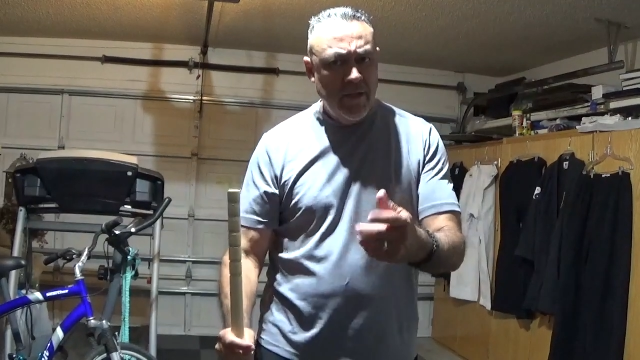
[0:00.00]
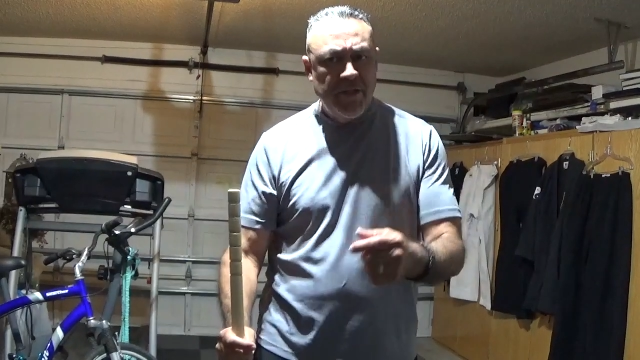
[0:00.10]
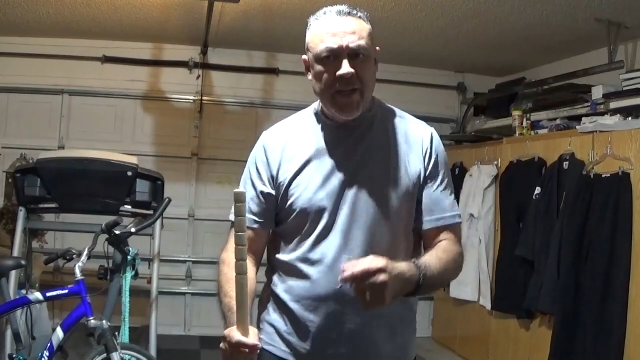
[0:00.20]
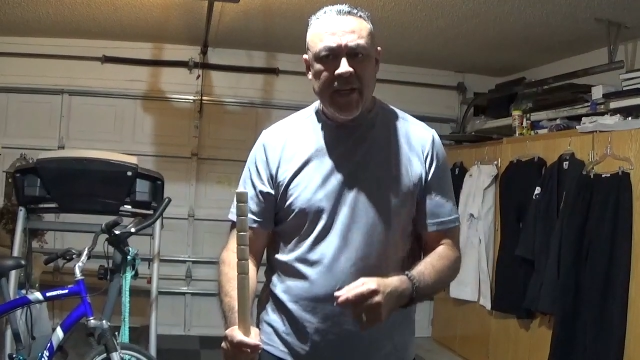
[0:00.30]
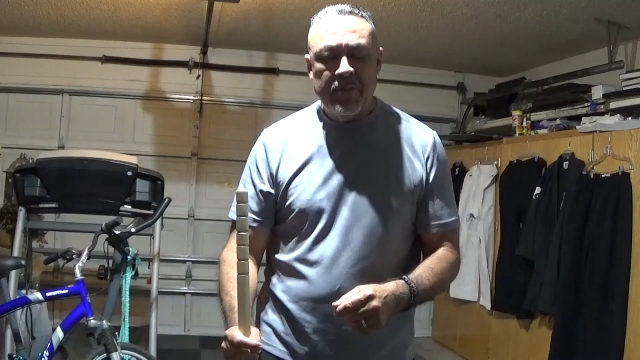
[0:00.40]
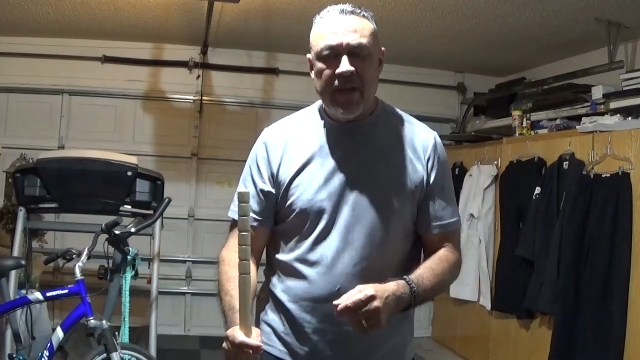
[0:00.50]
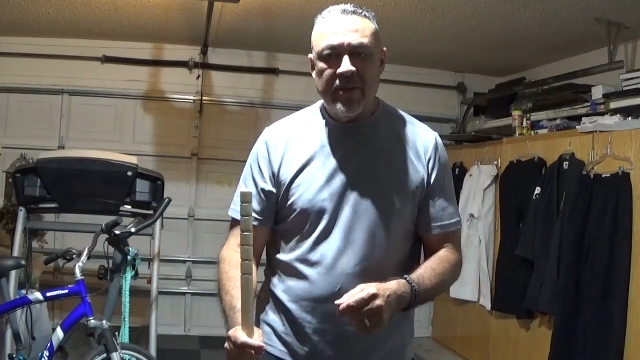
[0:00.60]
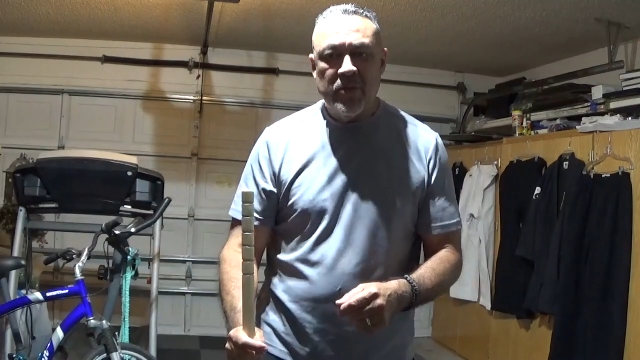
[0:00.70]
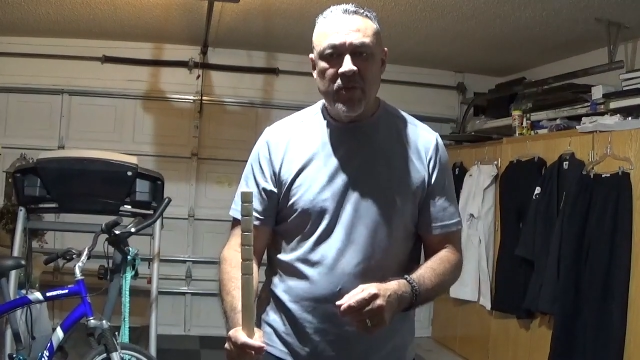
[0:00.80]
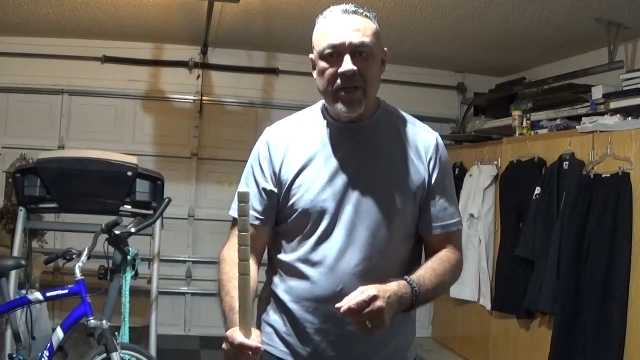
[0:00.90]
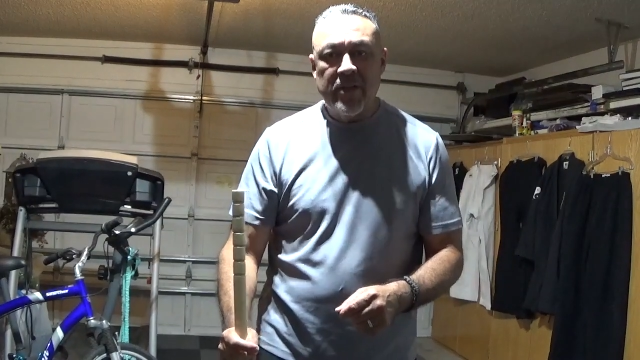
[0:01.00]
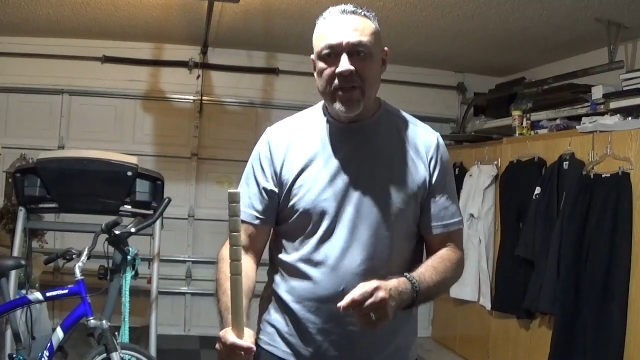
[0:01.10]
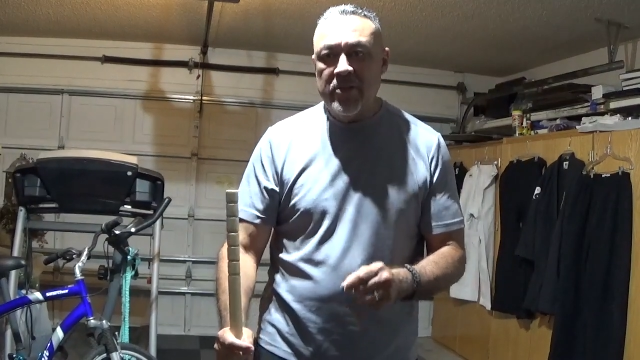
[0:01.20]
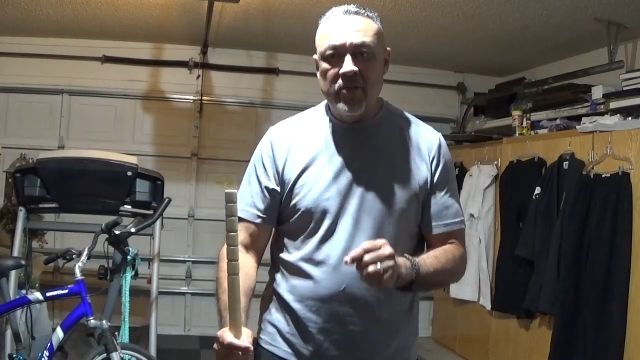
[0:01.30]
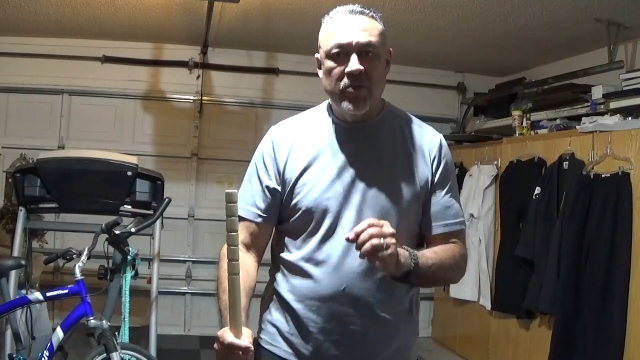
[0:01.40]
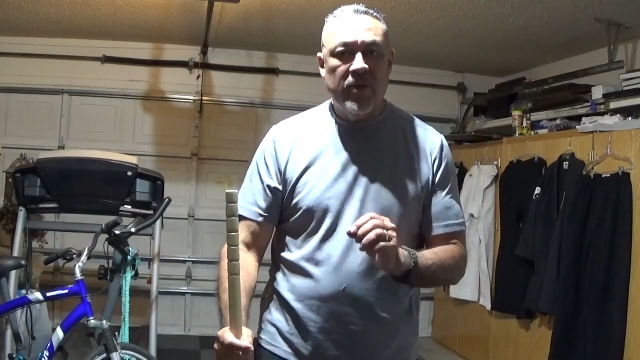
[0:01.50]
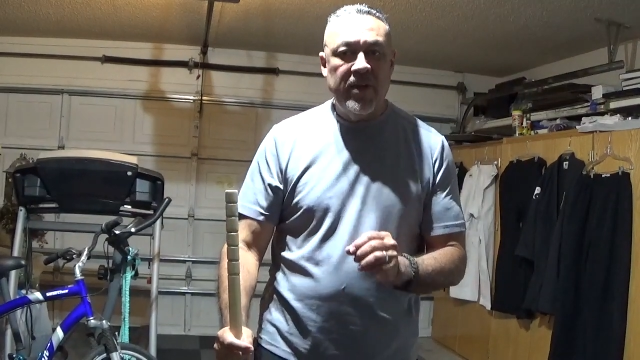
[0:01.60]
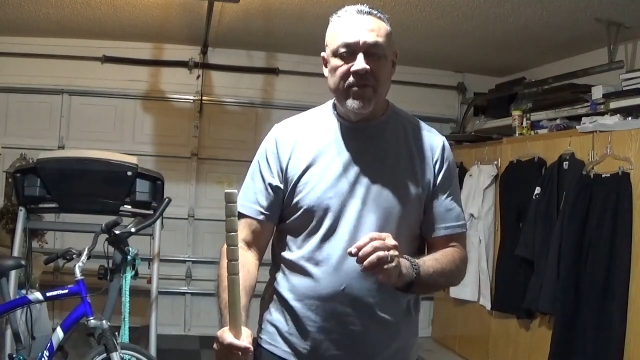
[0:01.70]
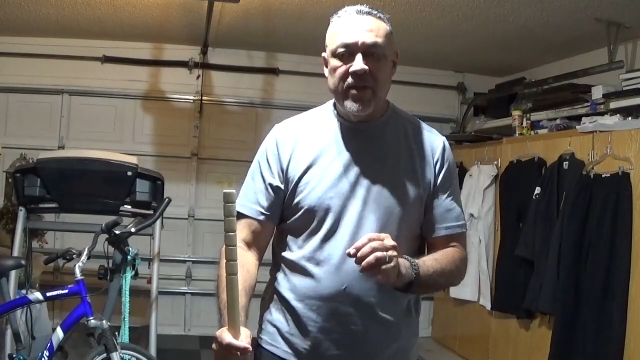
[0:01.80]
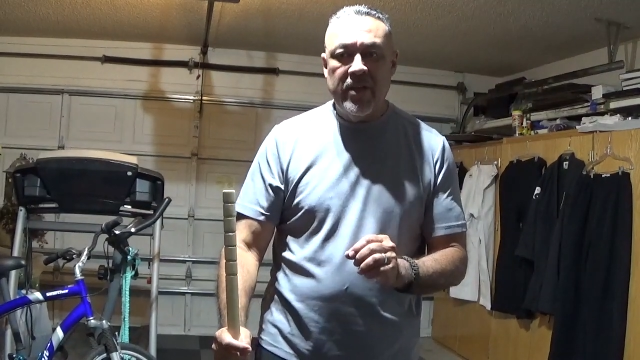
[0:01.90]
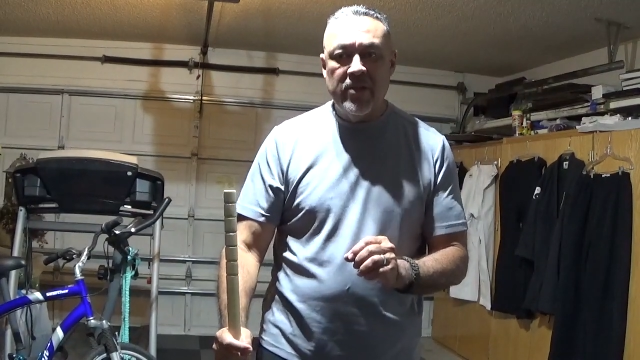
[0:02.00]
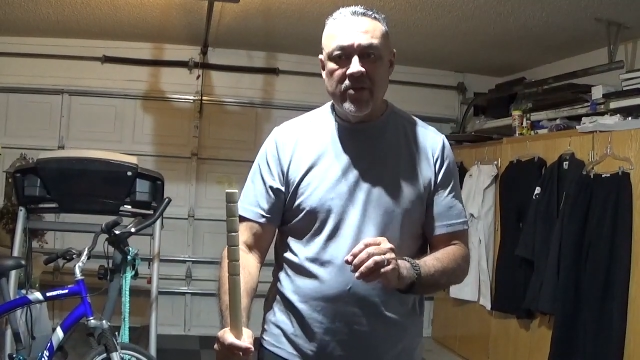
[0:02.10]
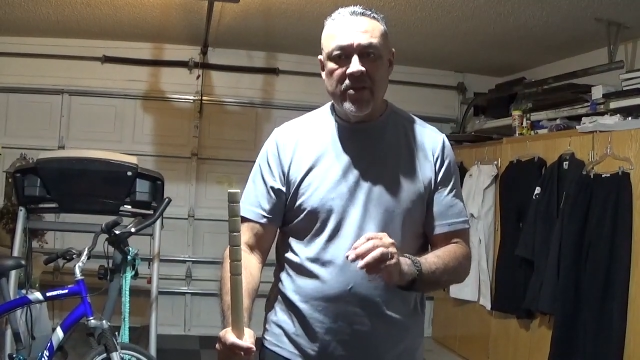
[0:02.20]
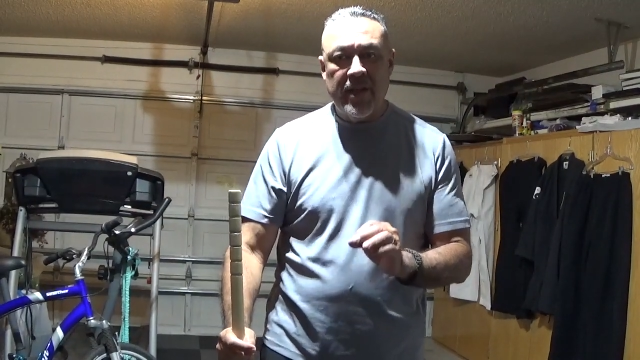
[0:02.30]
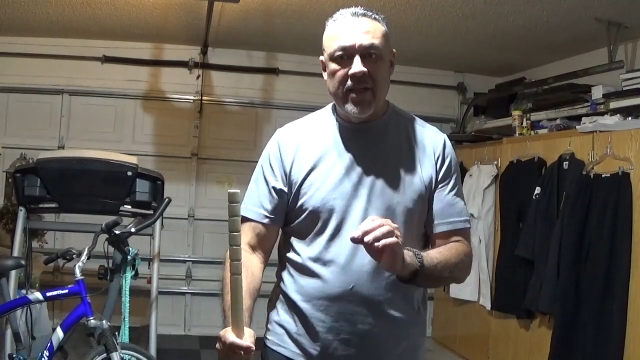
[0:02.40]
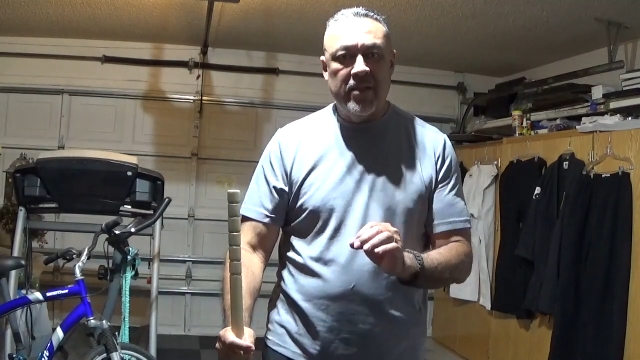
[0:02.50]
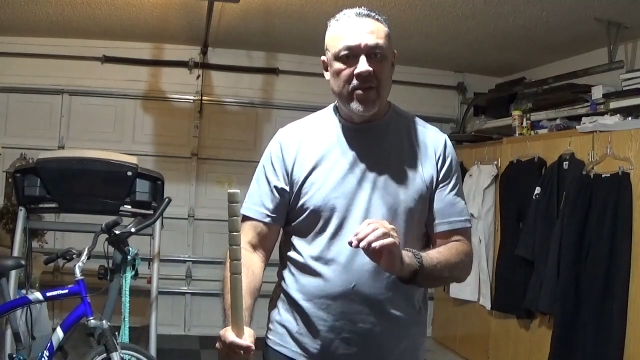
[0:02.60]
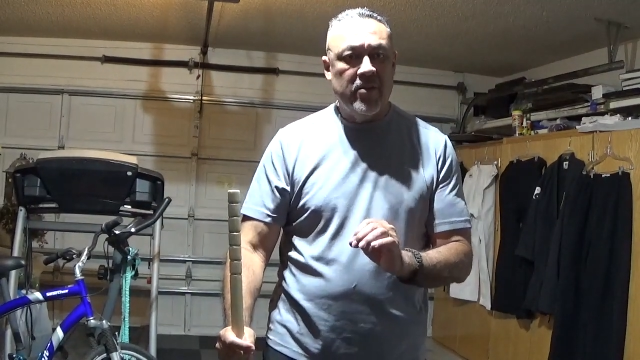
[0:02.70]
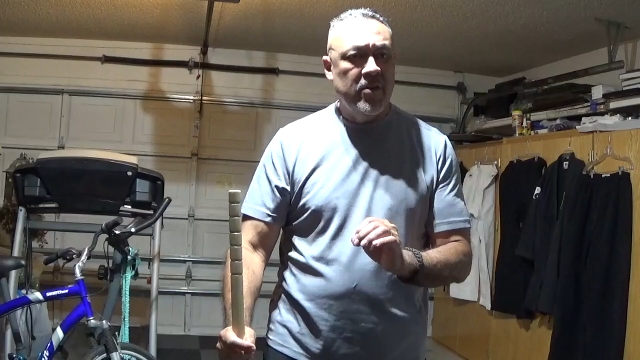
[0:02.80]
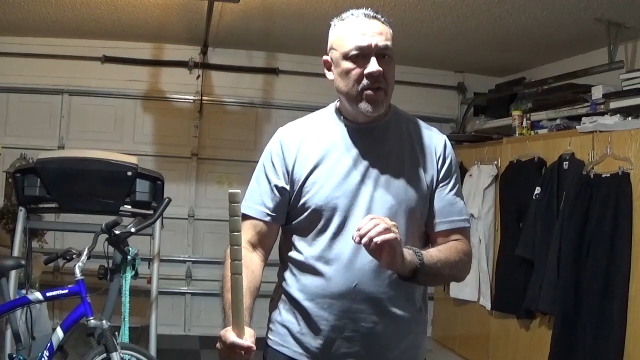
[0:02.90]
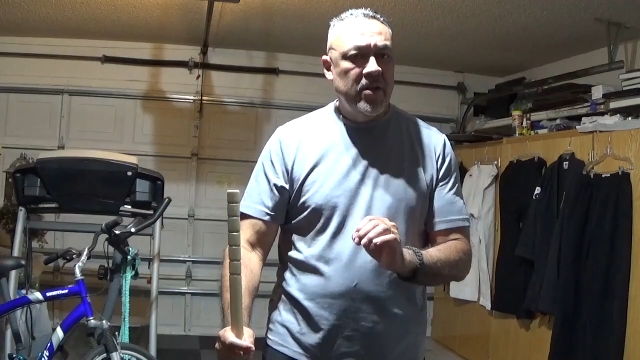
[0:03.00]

Check him out as well. They do great videos and they're